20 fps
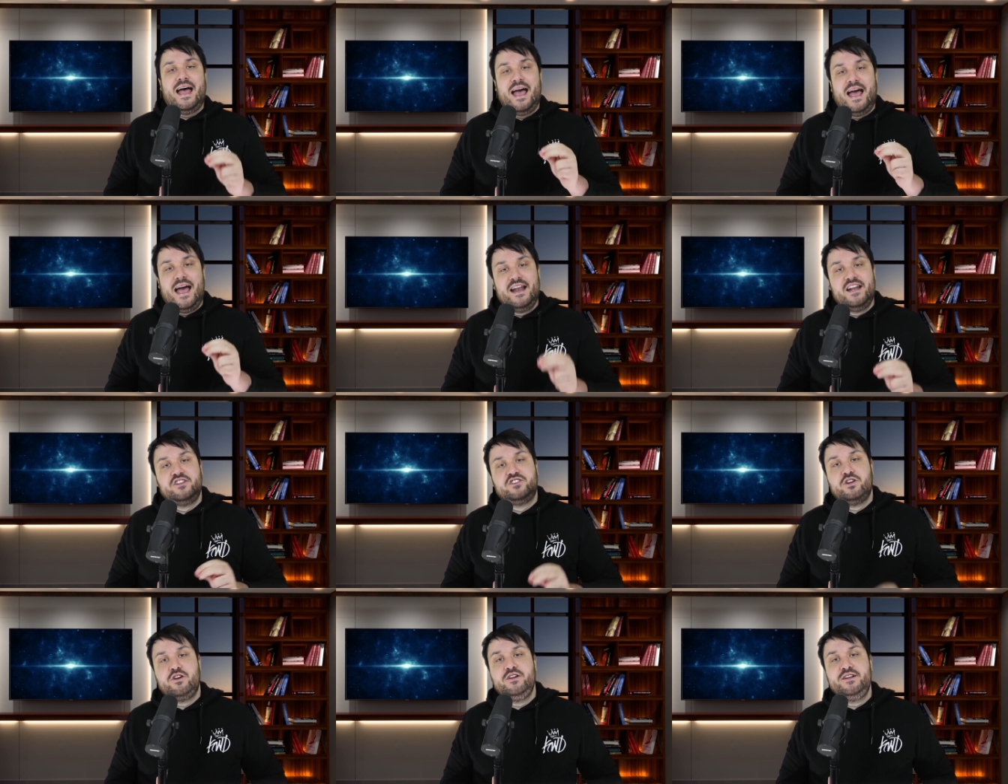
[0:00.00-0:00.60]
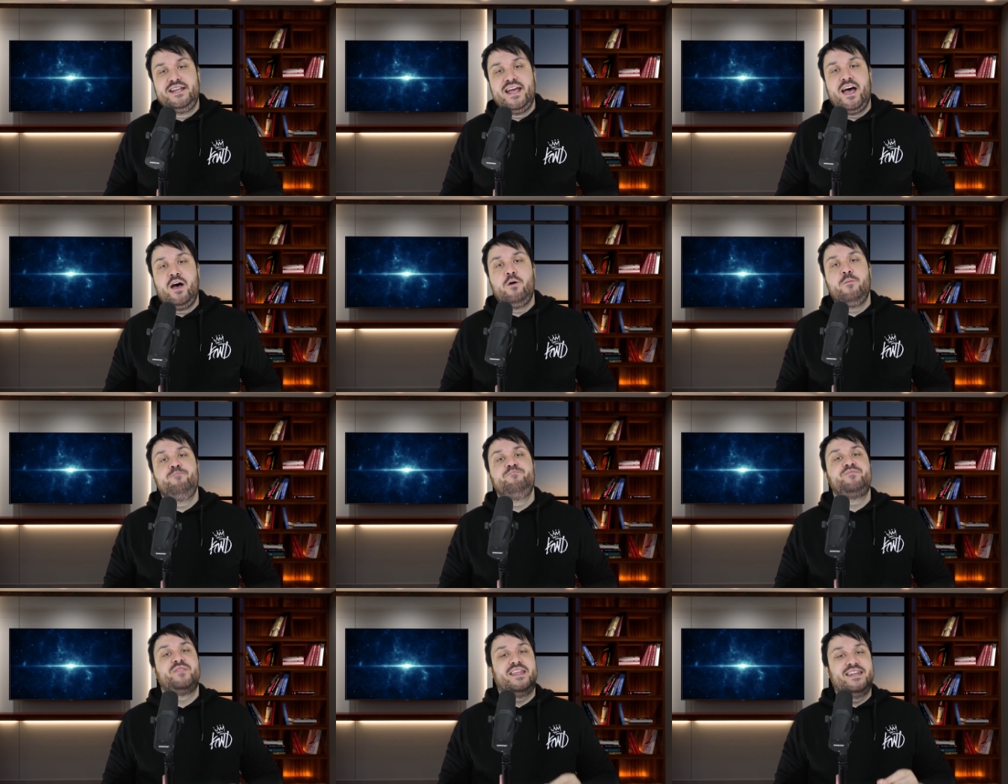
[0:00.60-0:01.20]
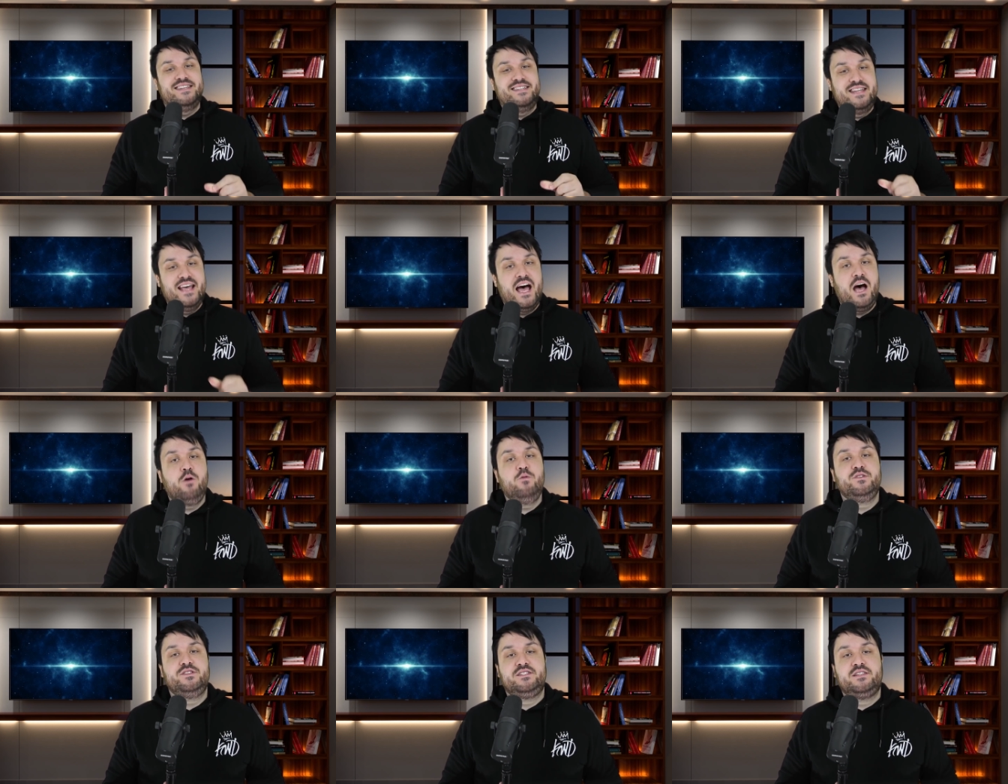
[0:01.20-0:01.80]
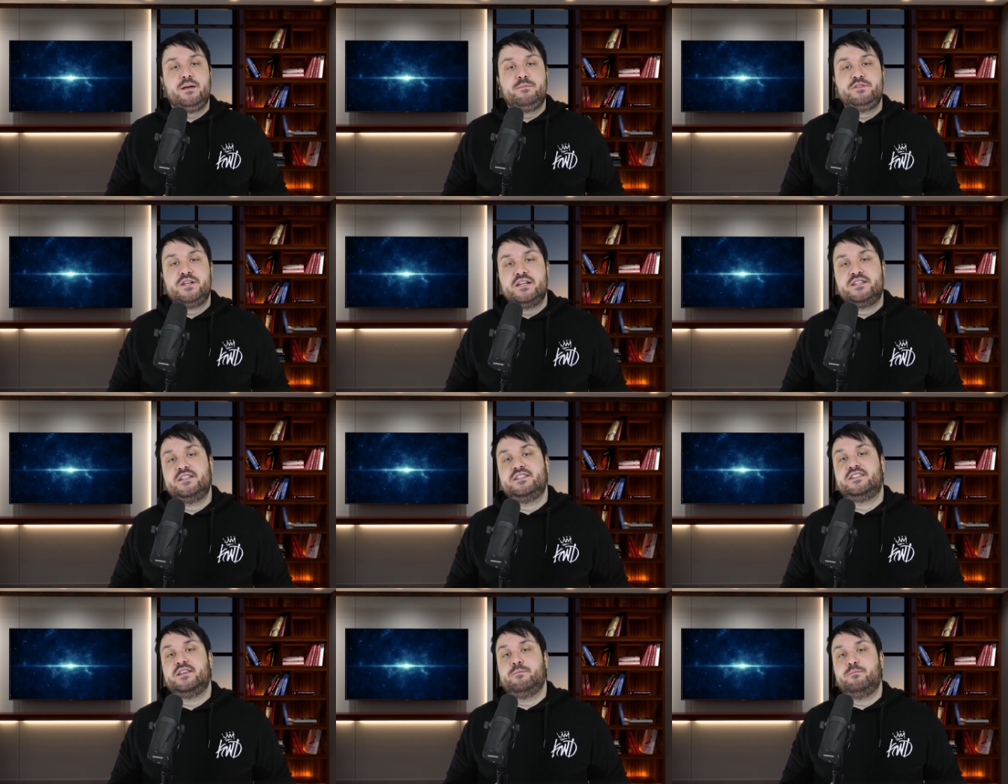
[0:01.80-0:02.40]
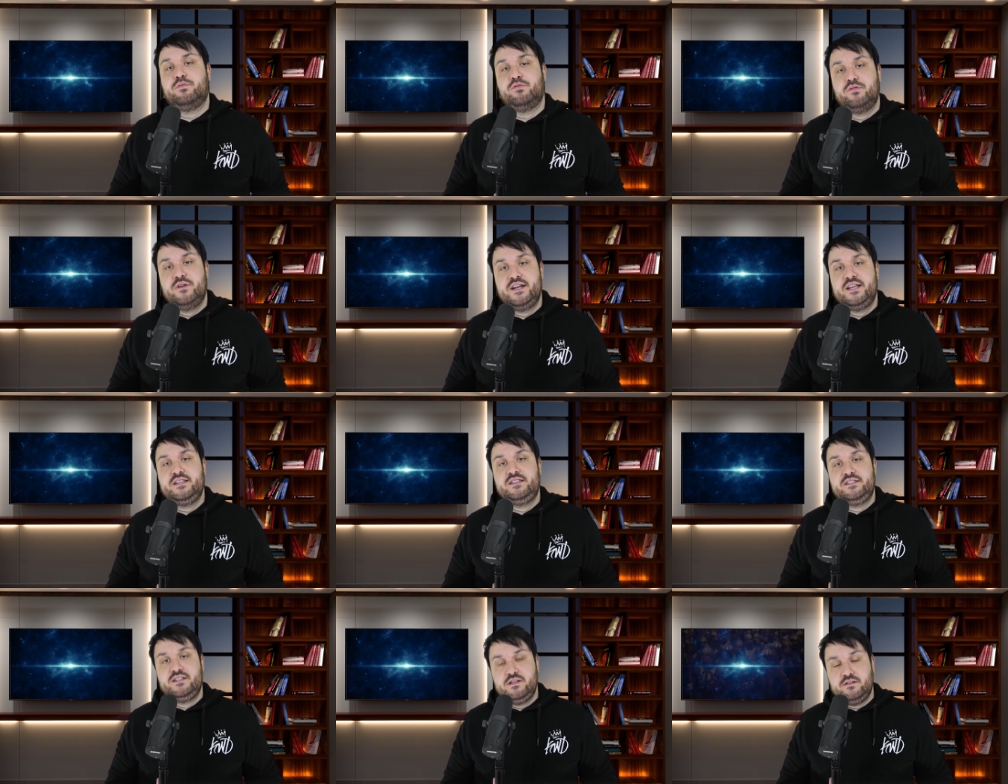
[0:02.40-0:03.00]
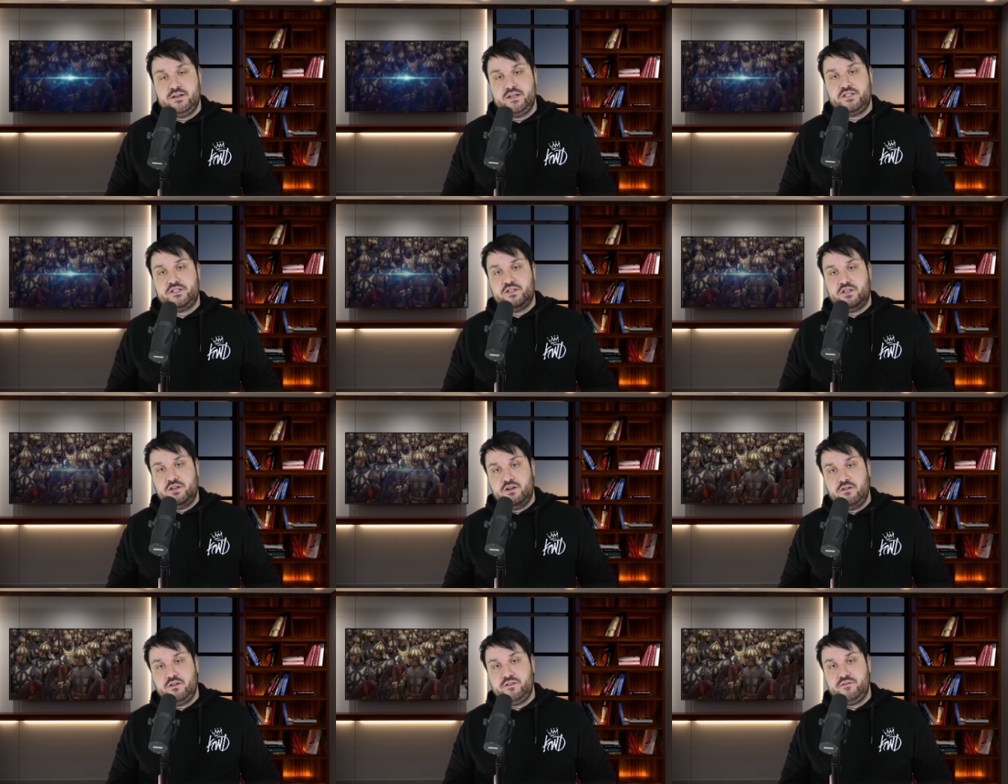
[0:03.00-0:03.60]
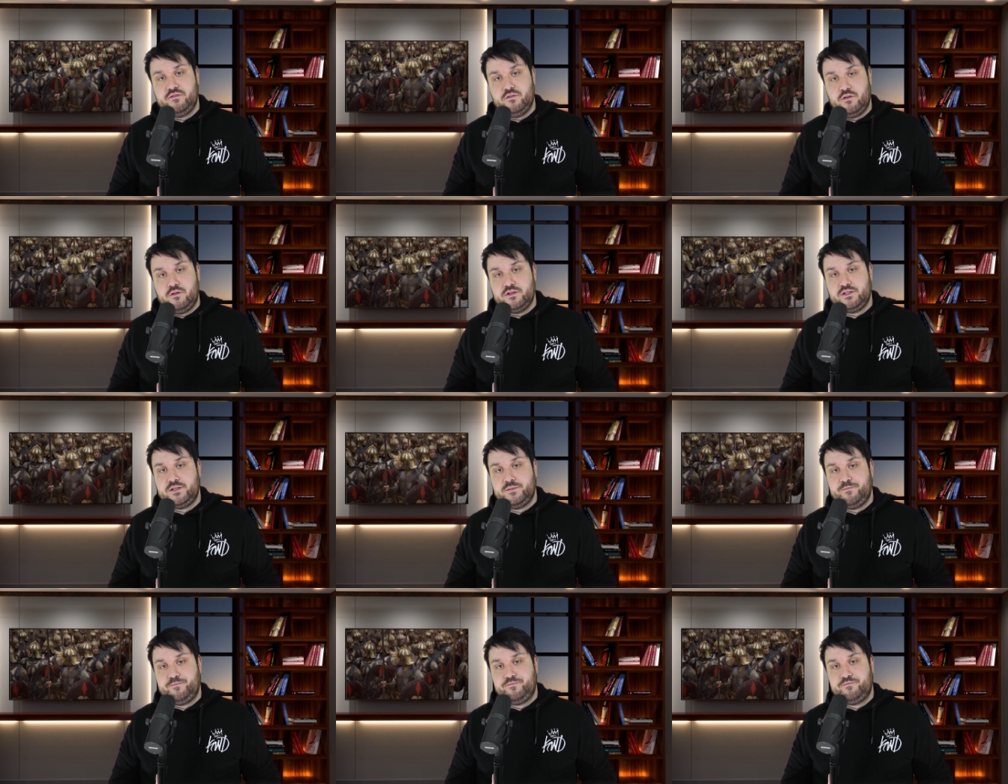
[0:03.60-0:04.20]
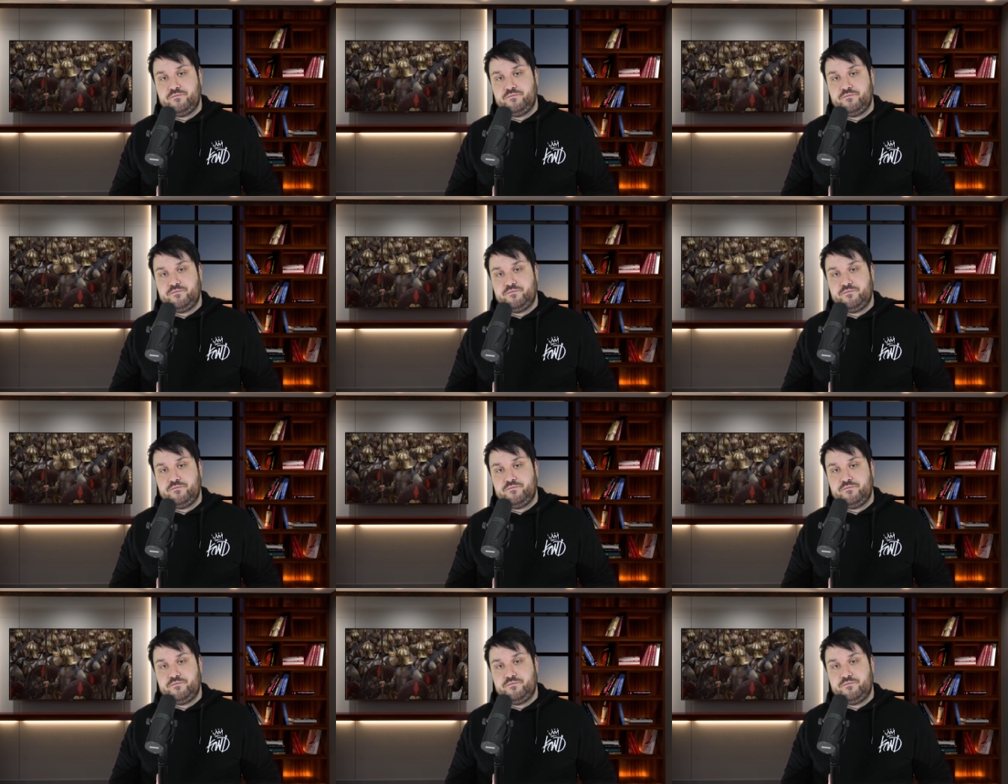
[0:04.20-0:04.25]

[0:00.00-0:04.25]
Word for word: and it turned out DAO was subject to some pretty serious security flaws.